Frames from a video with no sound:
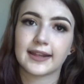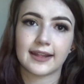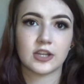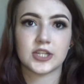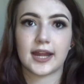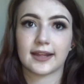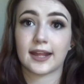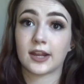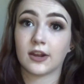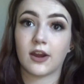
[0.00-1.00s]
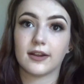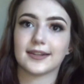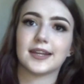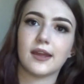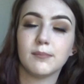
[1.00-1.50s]
such as it could
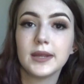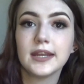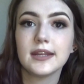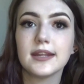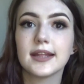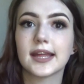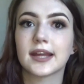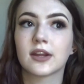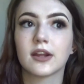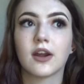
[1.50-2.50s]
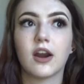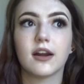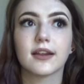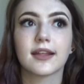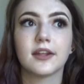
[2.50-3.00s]
cause diabetes, it could
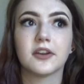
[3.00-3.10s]
cause,